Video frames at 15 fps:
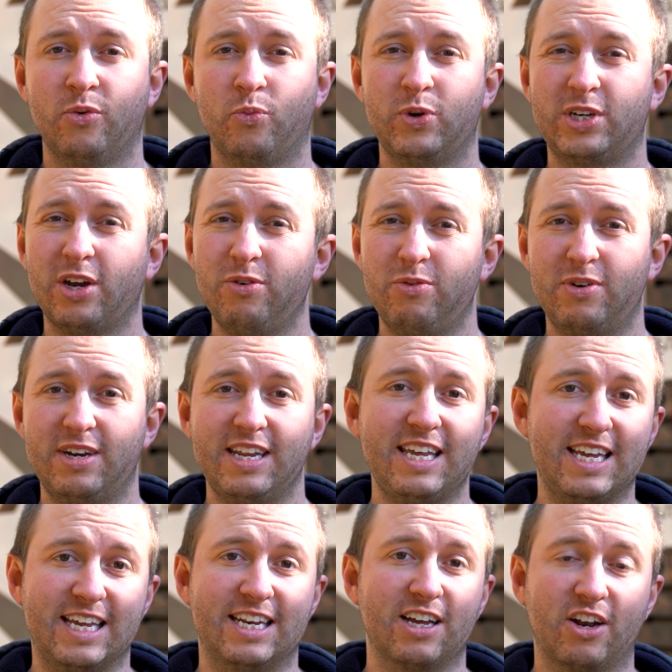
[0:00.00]
We don't
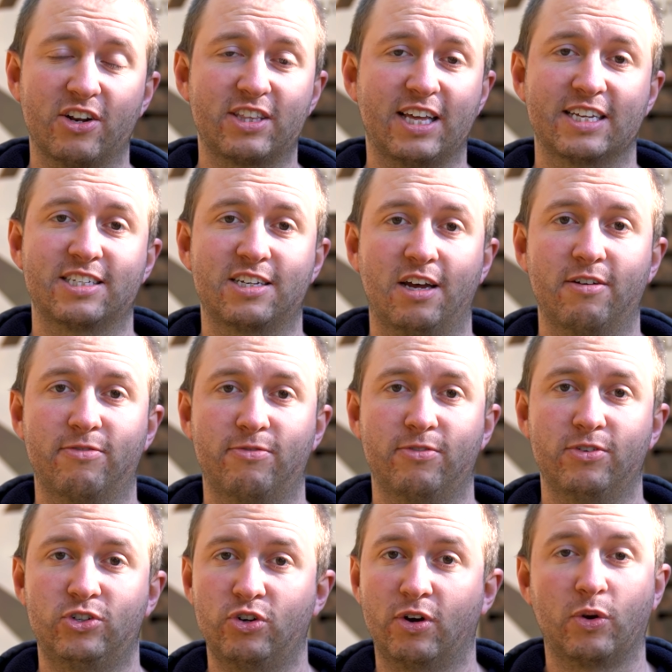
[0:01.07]
need a lot of that stuff
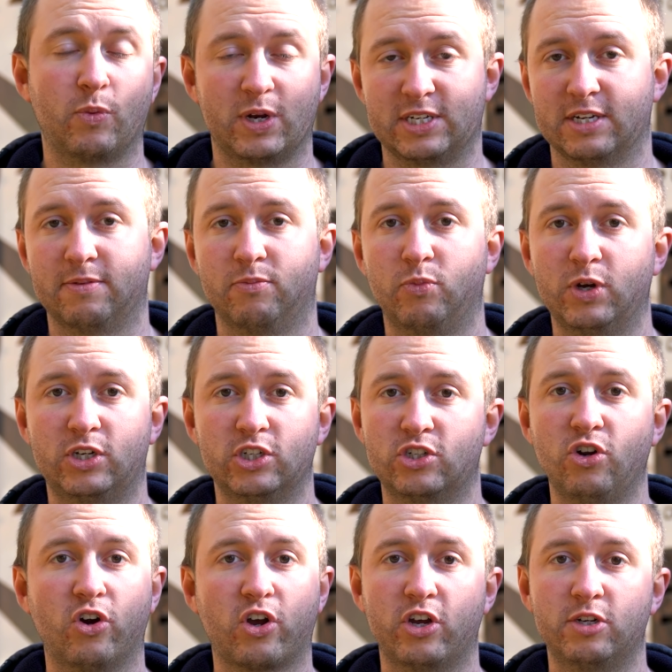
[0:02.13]
during winter. We're just
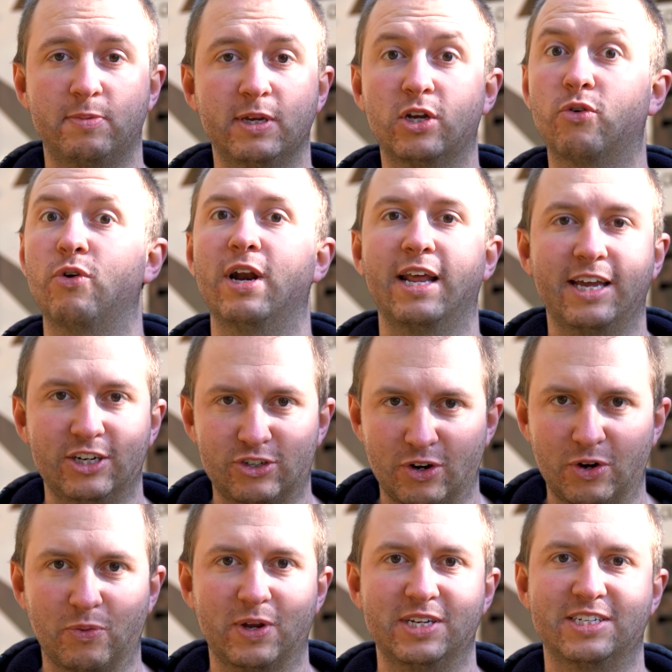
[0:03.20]
not going to be grilling
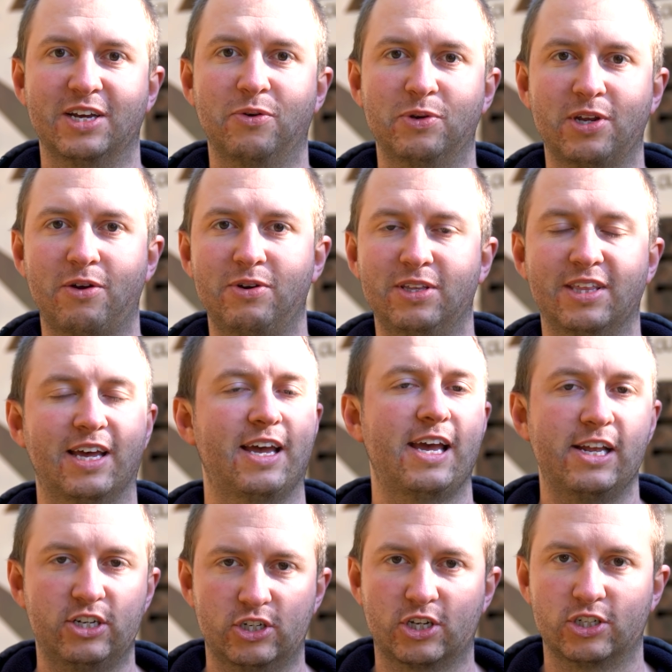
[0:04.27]
during winter. We don't need the
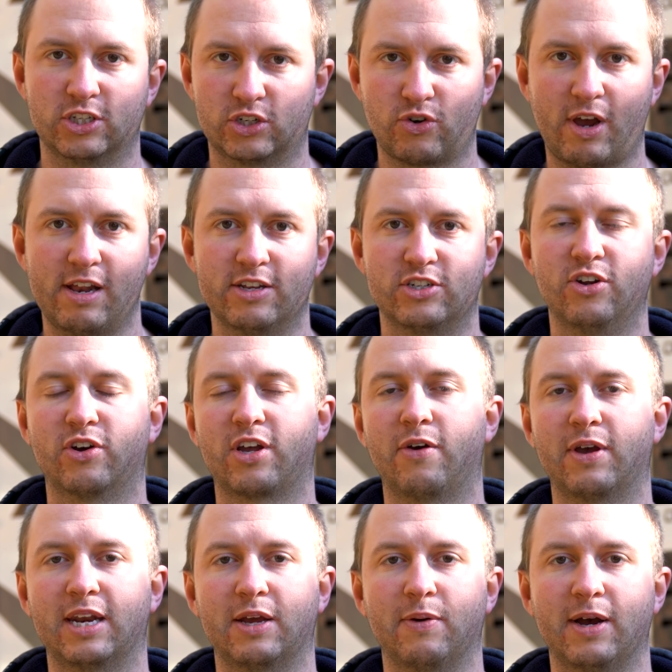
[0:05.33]
hitch because the trailer's not
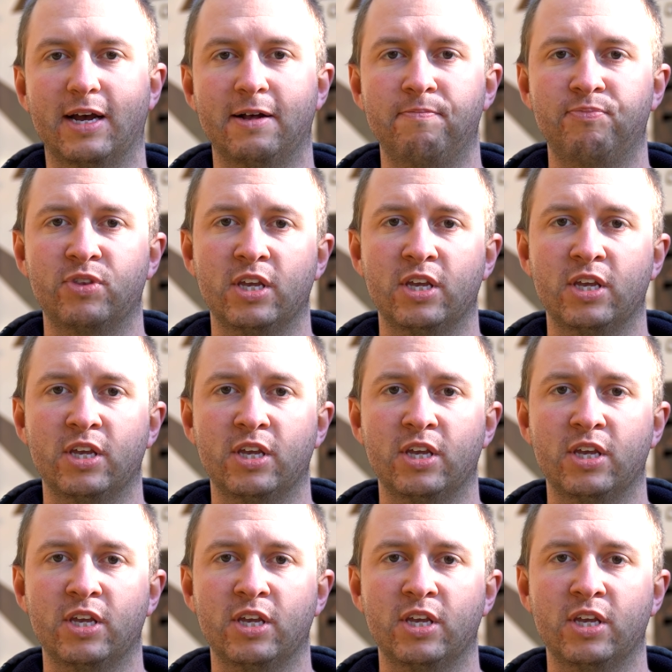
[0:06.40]
going anywhere.